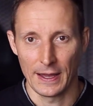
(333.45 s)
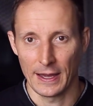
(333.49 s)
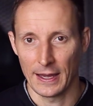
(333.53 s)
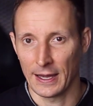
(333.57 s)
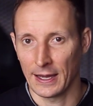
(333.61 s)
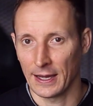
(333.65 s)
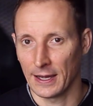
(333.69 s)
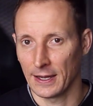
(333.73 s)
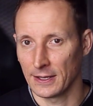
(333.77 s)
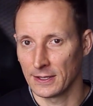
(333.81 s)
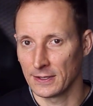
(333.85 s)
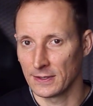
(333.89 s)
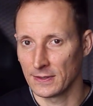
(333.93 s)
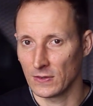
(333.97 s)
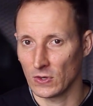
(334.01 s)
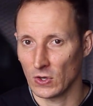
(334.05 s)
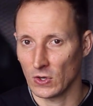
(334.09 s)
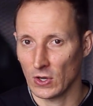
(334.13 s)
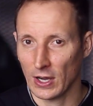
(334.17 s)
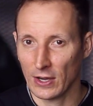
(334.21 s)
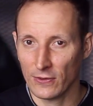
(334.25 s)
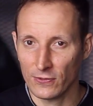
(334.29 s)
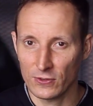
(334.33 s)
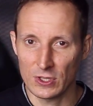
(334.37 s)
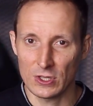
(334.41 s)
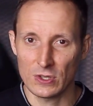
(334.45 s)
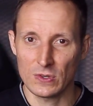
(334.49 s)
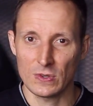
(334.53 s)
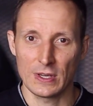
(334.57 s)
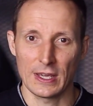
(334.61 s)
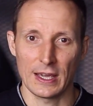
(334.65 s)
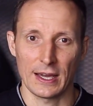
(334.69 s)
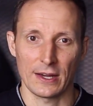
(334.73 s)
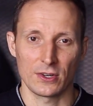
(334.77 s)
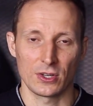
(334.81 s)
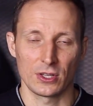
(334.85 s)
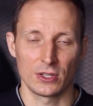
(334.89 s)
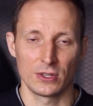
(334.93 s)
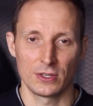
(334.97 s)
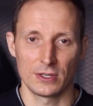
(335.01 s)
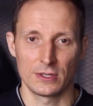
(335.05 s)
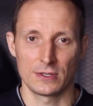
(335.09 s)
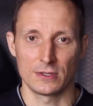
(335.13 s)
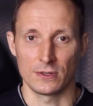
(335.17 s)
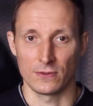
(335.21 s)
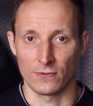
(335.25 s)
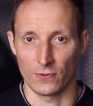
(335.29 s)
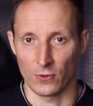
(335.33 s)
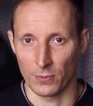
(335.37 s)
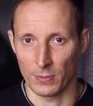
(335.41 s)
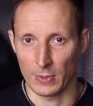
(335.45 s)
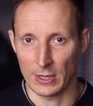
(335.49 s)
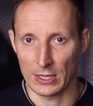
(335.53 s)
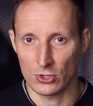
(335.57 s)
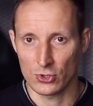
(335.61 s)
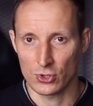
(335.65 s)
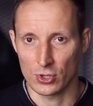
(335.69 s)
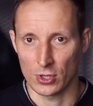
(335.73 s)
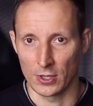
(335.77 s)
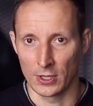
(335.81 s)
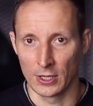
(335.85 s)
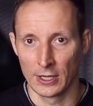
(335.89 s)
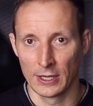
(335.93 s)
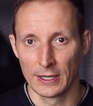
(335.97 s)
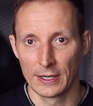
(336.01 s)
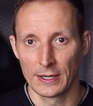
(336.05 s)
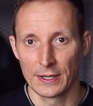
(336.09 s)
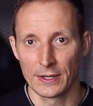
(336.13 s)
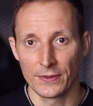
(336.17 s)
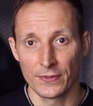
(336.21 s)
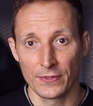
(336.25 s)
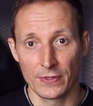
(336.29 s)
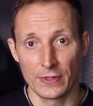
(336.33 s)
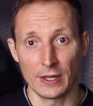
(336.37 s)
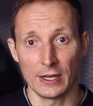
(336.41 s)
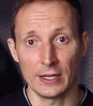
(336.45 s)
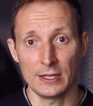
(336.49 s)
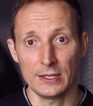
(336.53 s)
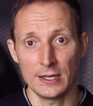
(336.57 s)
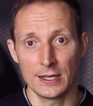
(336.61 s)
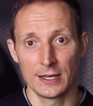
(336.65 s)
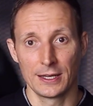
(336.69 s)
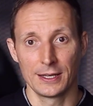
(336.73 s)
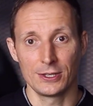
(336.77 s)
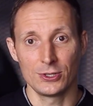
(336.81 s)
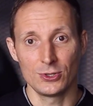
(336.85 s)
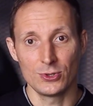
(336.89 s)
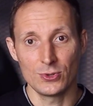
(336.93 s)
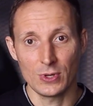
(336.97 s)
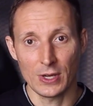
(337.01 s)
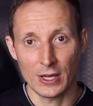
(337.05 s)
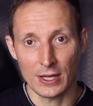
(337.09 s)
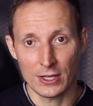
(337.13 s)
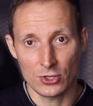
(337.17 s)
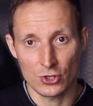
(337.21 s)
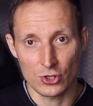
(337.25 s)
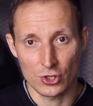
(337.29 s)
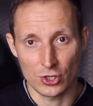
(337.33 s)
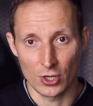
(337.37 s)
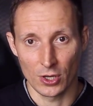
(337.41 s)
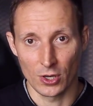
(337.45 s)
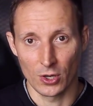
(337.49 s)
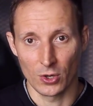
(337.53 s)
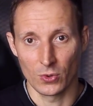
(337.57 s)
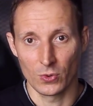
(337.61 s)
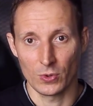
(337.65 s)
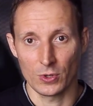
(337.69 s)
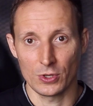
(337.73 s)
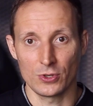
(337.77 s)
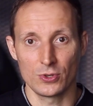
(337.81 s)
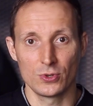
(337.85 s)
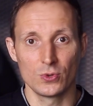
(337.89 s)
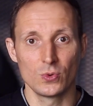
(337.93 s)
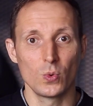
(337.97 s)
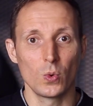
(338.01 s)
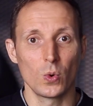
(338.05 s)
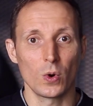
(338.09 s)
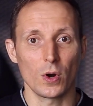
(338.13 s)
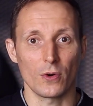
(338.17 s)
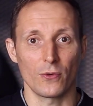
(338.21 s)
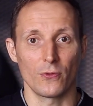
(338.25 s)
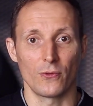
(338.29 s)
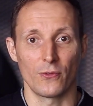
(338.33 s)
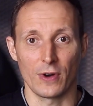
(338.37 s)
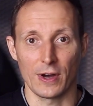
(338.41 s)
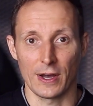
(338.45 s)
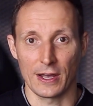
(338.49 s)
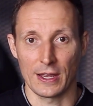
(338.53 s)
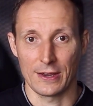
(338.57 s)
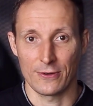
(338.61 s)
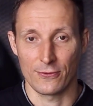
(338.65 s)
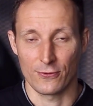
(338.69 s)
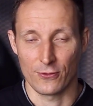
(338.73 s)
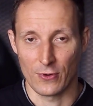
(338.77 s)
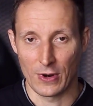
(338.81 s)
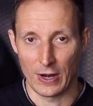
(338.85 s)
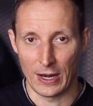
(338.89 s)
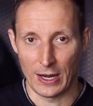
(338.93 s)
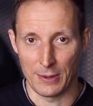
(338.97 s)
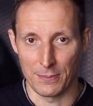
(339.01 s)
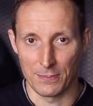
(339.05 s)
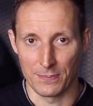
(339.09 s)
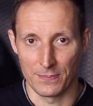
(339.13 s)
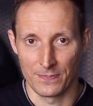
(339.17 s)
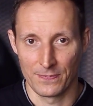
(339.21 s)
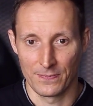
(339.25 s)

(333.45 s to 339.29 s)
And after you gather this information, then you can show your wireframe.